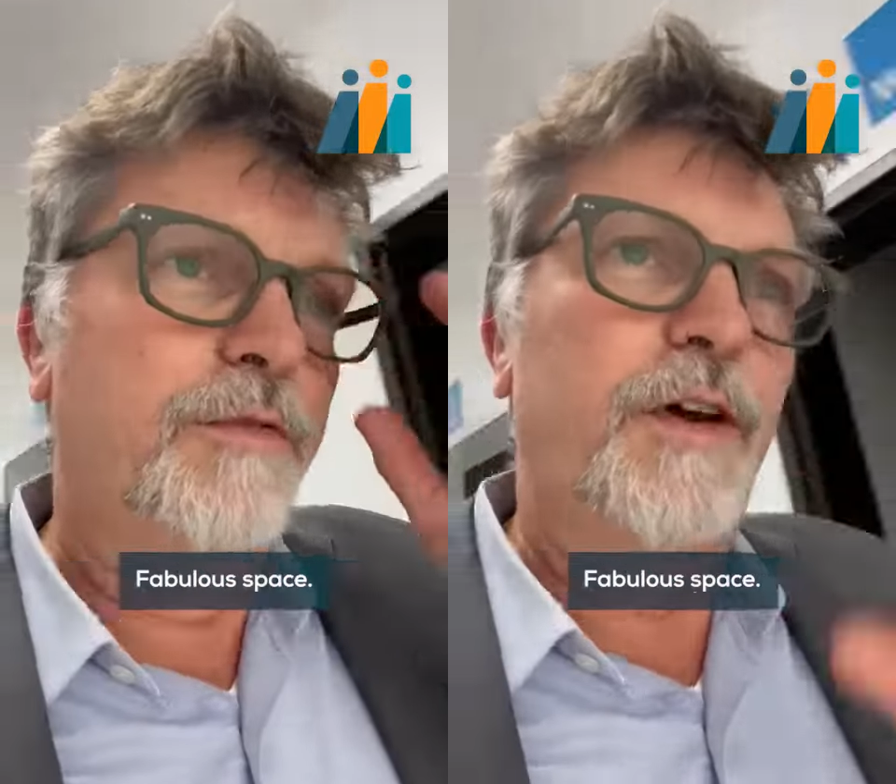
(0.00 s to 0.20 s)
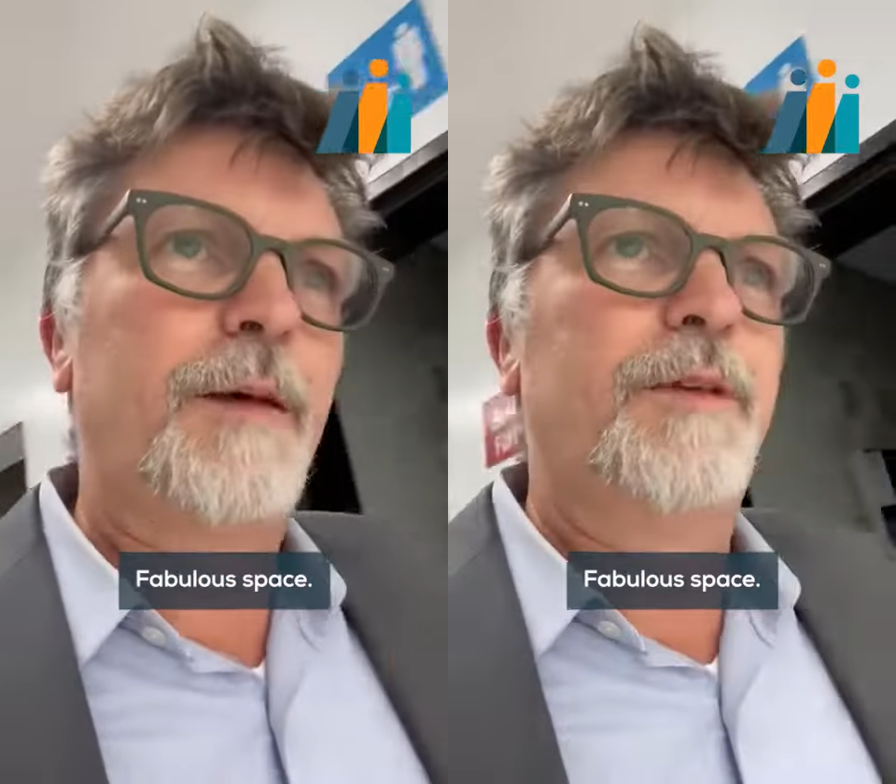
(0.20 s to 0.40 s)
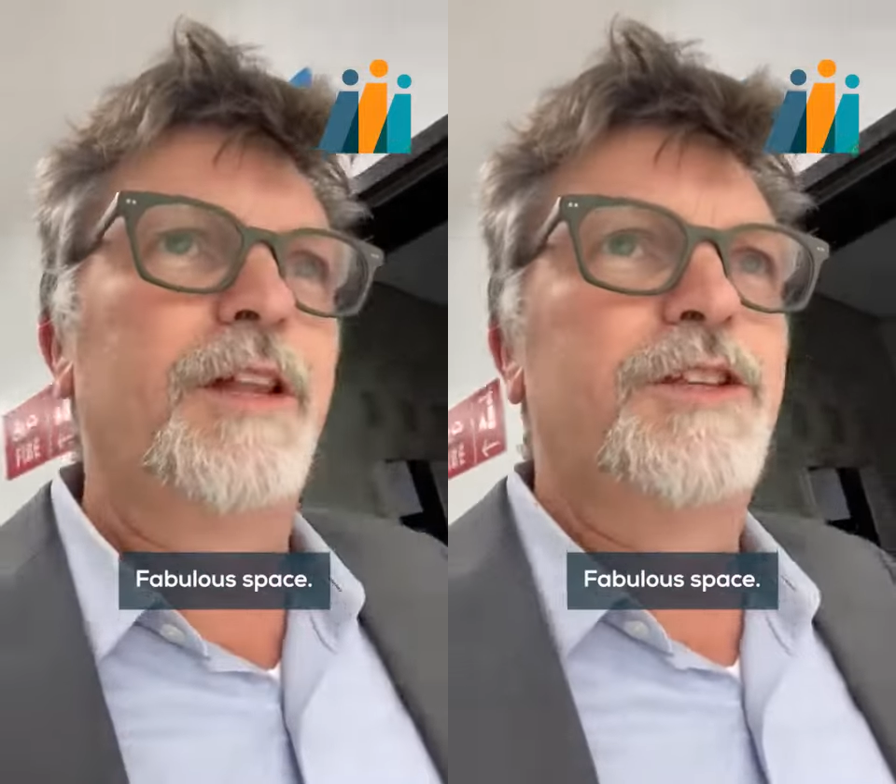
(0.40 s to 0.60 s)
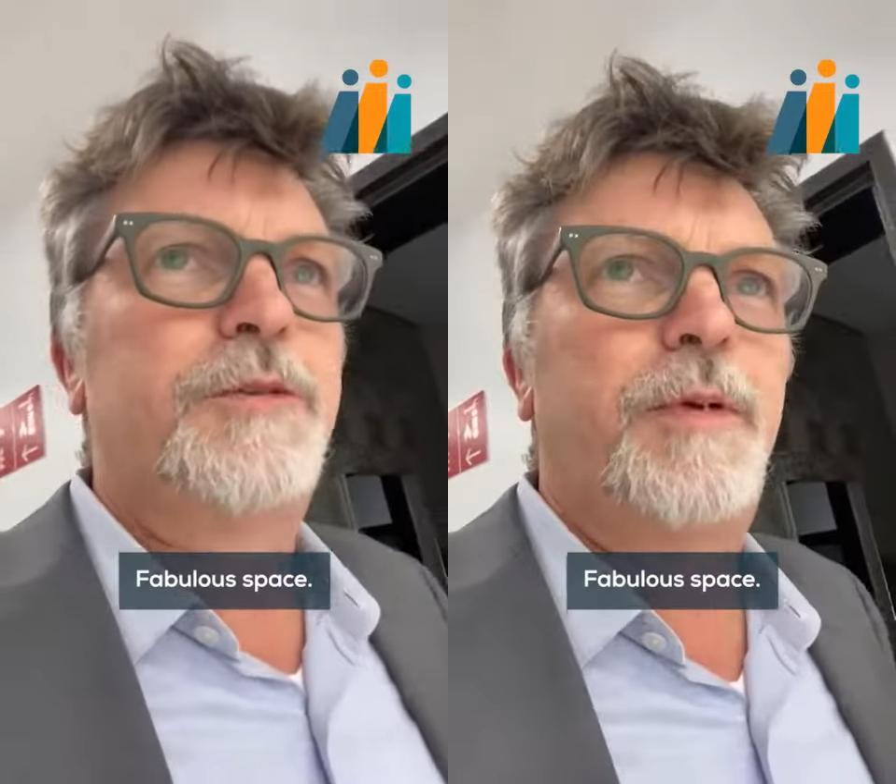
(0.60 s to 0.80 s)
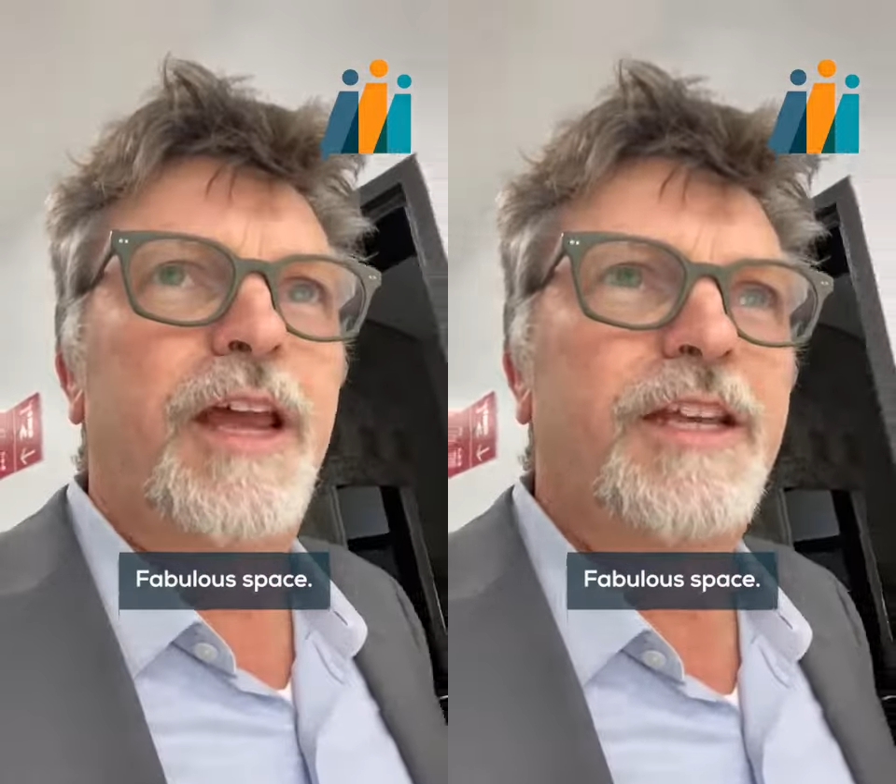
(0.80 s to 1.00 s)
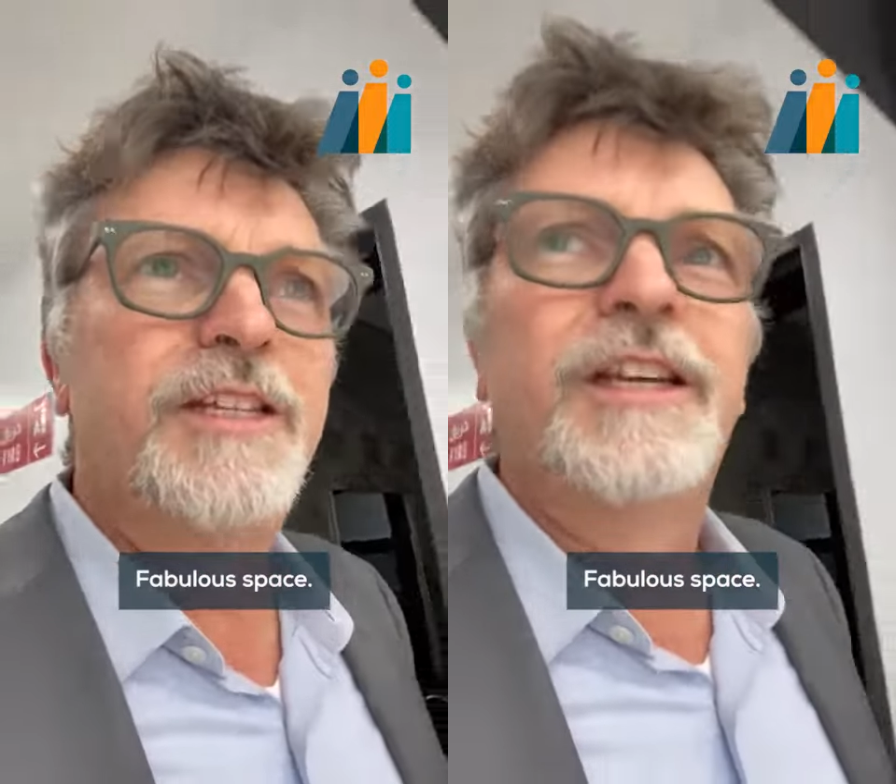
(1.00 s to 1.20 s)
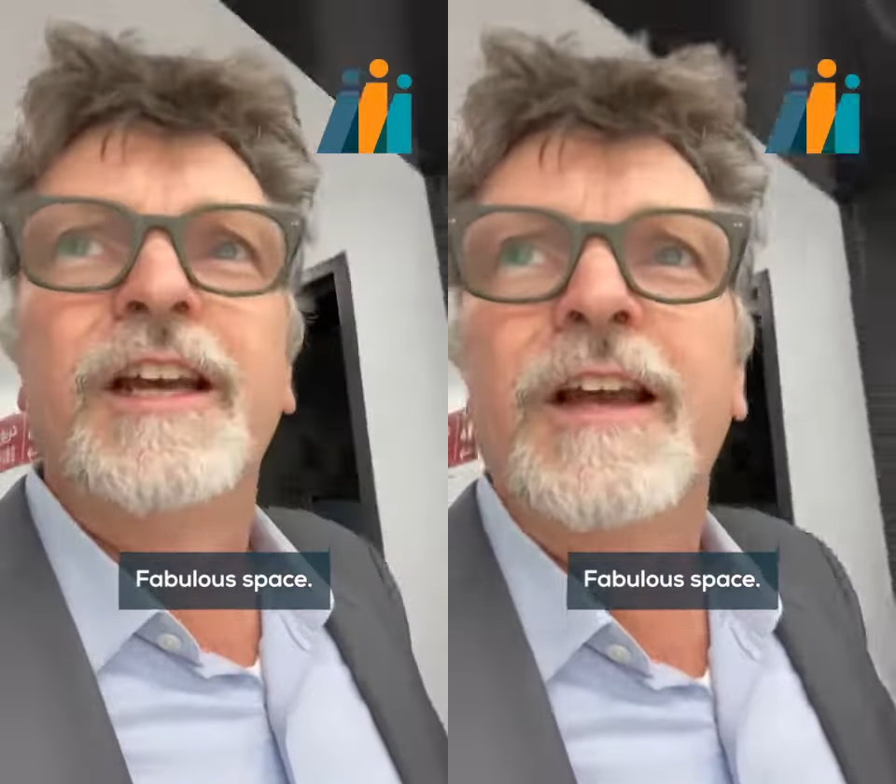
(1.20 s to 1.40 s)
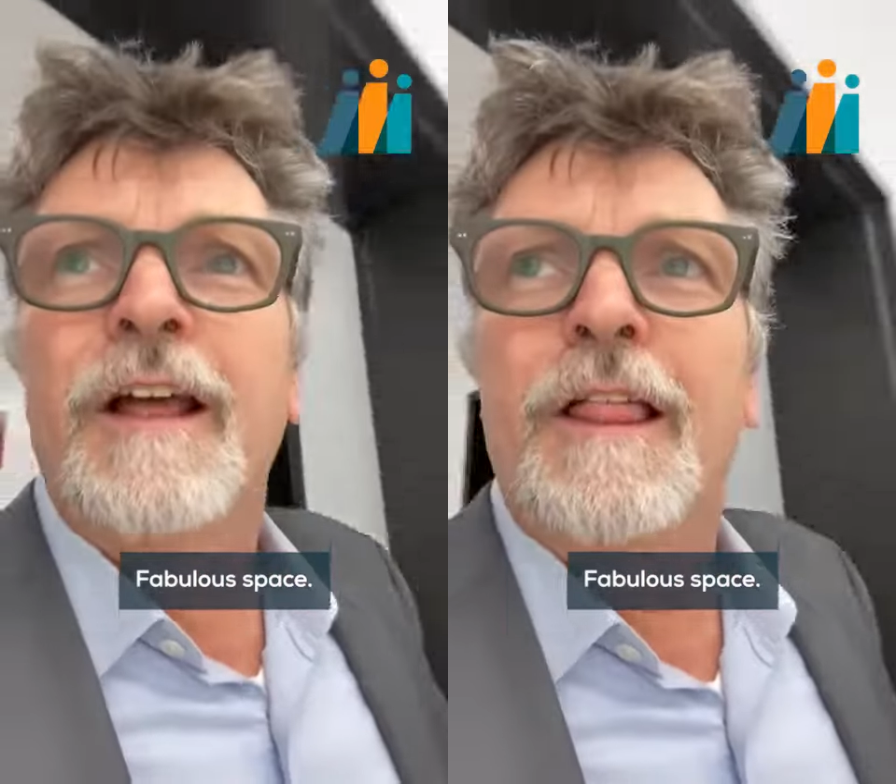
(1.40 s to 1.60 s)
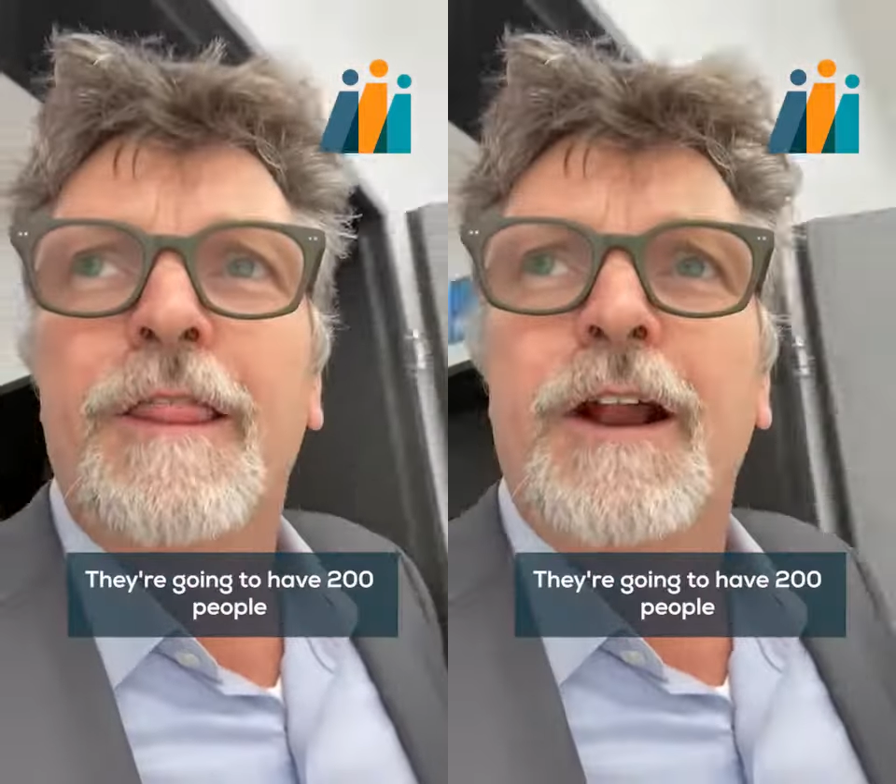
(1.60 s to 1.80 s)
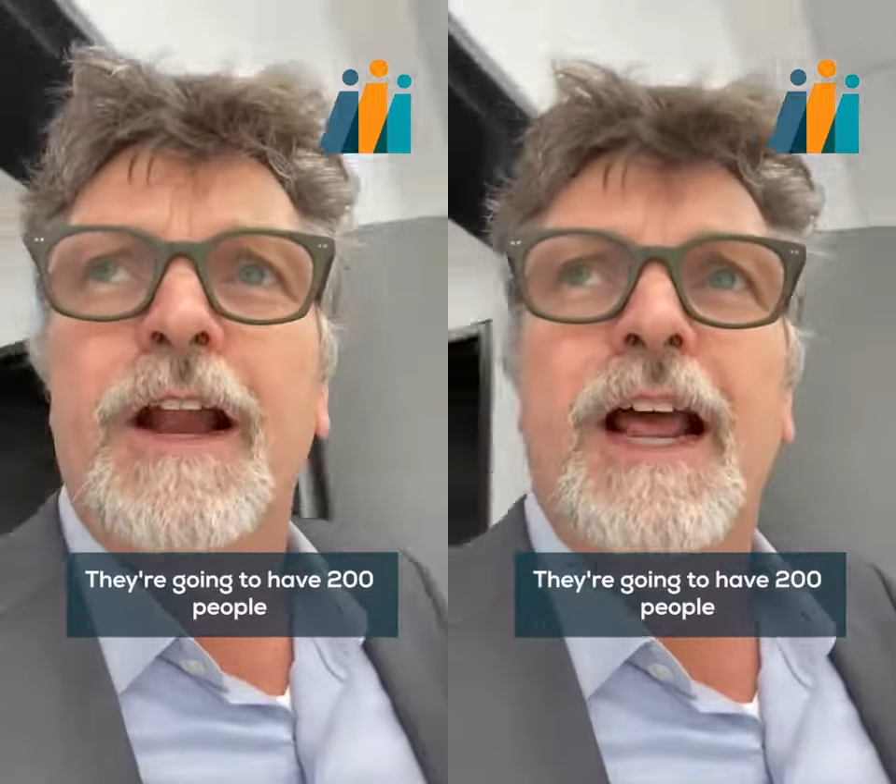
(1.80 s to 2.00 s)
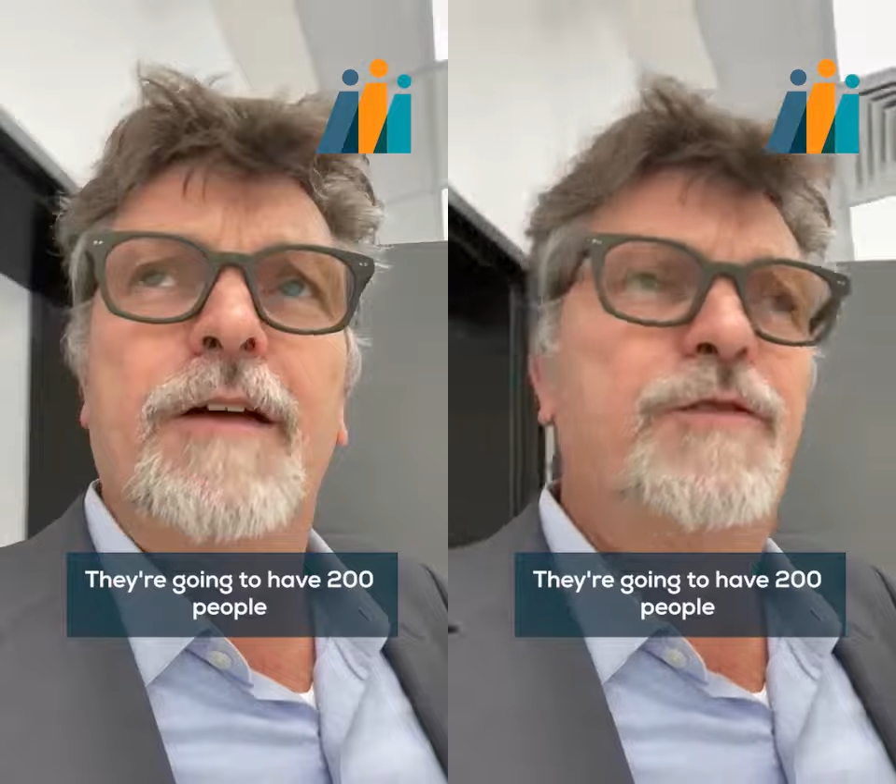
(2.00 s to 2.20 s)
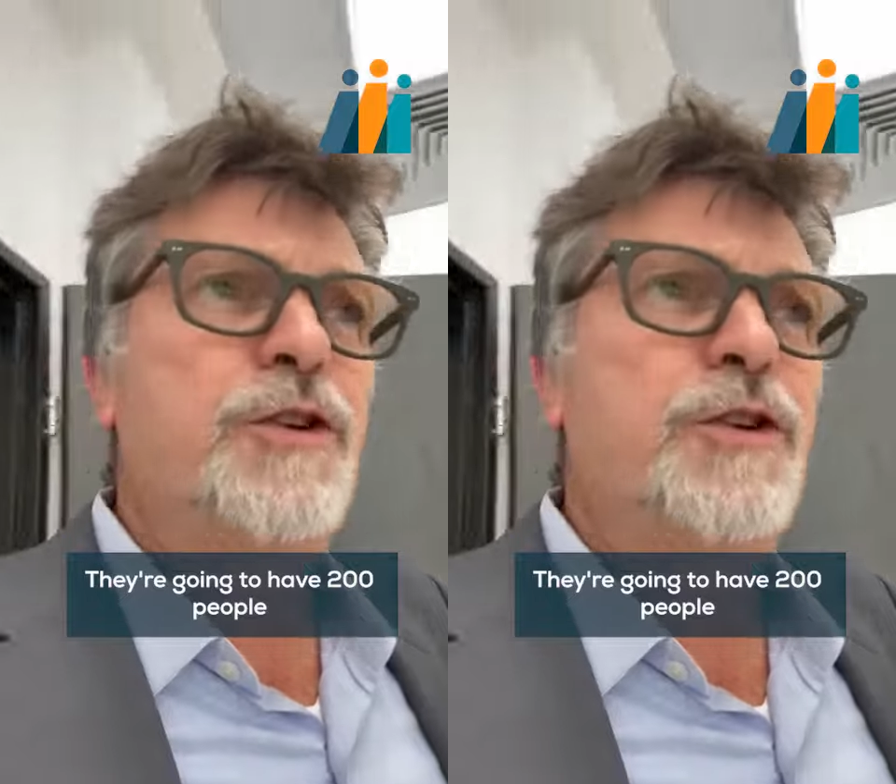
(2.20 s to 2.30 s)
Fabulous space. They're going to have